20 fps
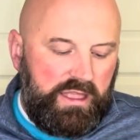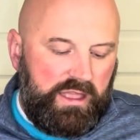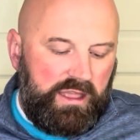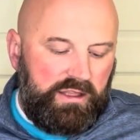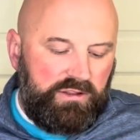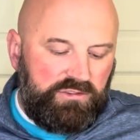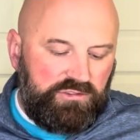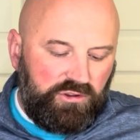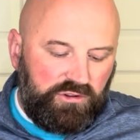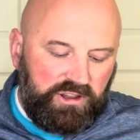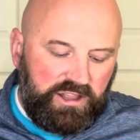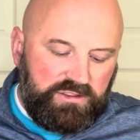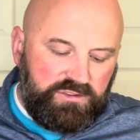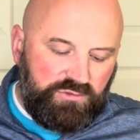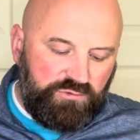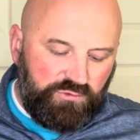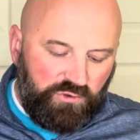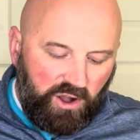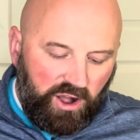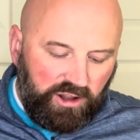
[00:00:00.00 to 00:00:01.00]
And so let's
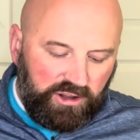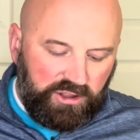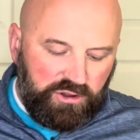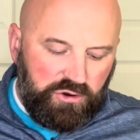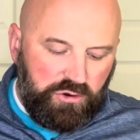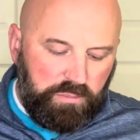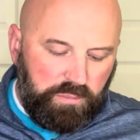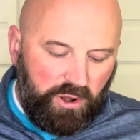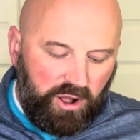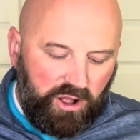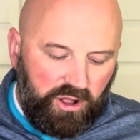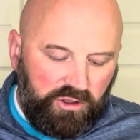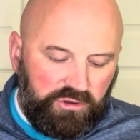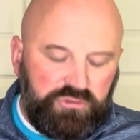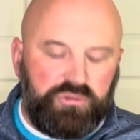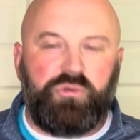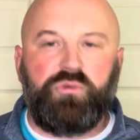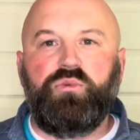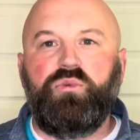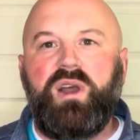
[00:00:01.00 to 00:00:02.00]
follow
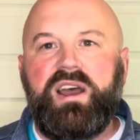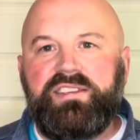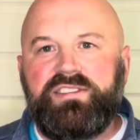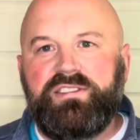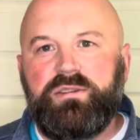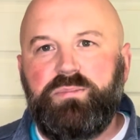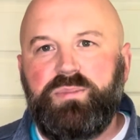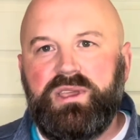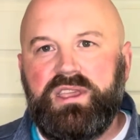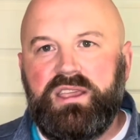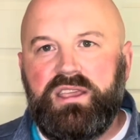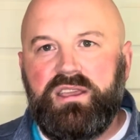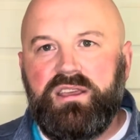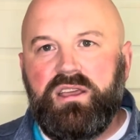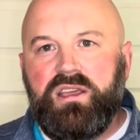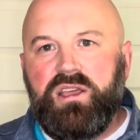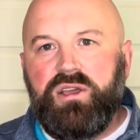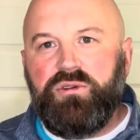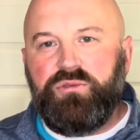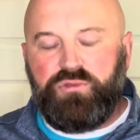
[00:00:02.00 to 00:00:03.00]
Paul's recipe
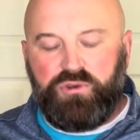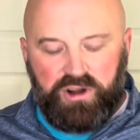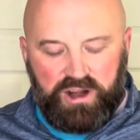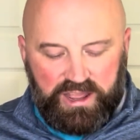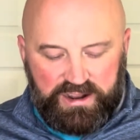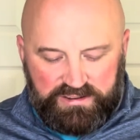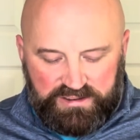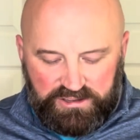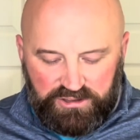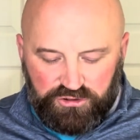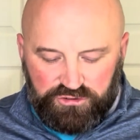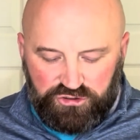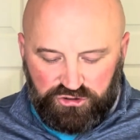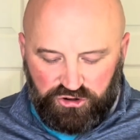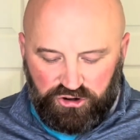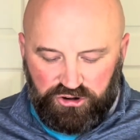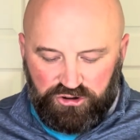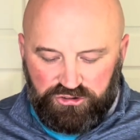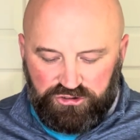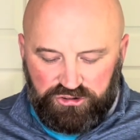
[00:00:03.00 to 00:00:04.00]
for an ideal
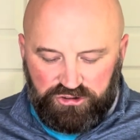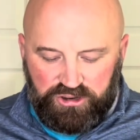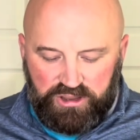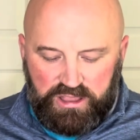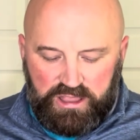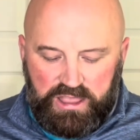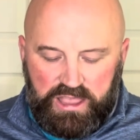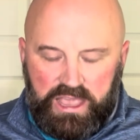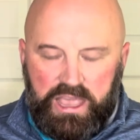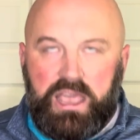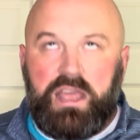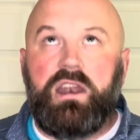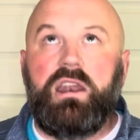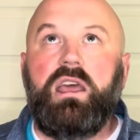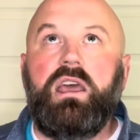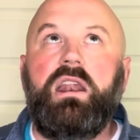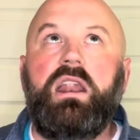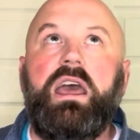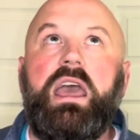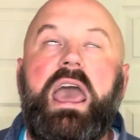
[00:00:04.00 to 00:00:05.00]
church.
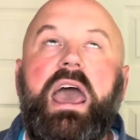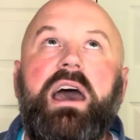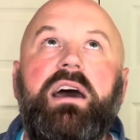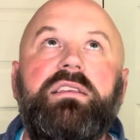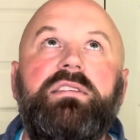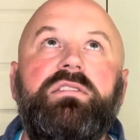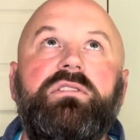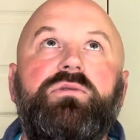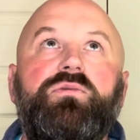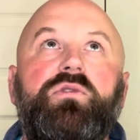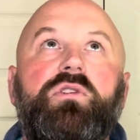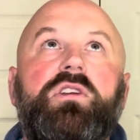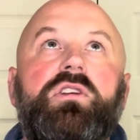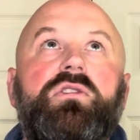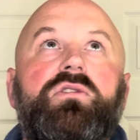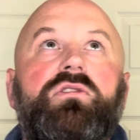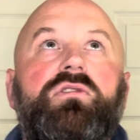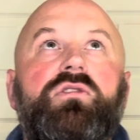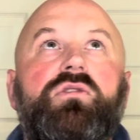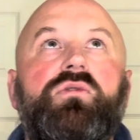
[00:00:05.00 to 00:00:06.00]
And I ask for
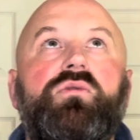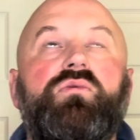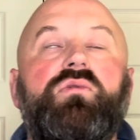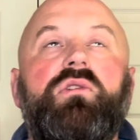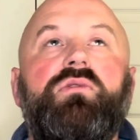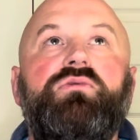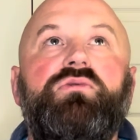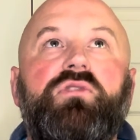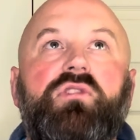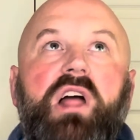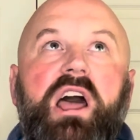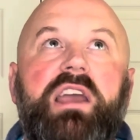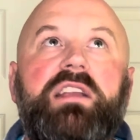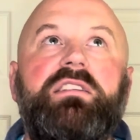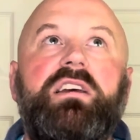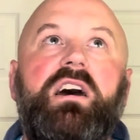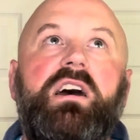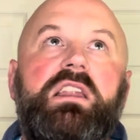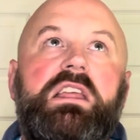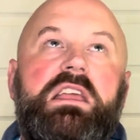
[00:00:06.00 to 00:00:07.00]
you to reflect
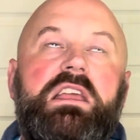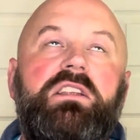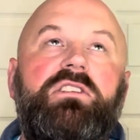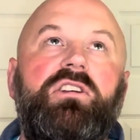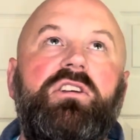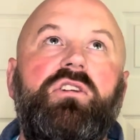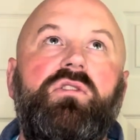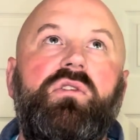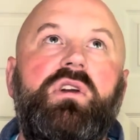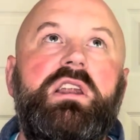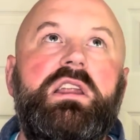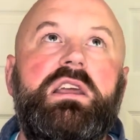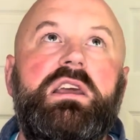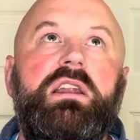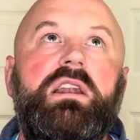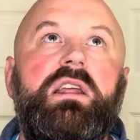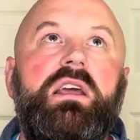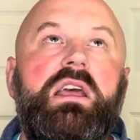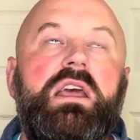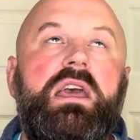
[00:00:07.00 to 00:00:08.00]
on each
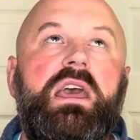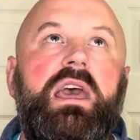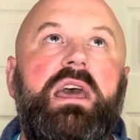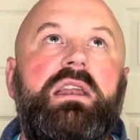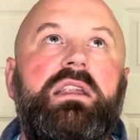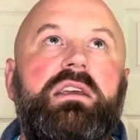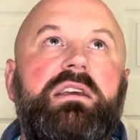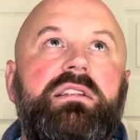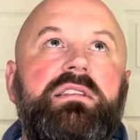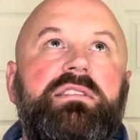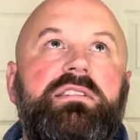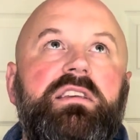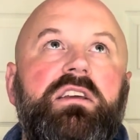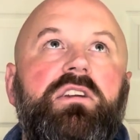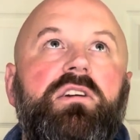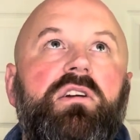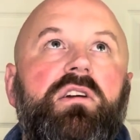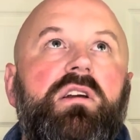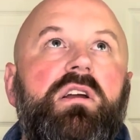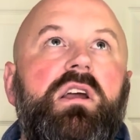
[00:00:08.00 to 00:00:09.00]
ingredient and
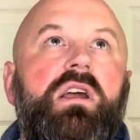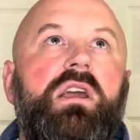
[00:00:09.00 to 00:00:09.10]
consider,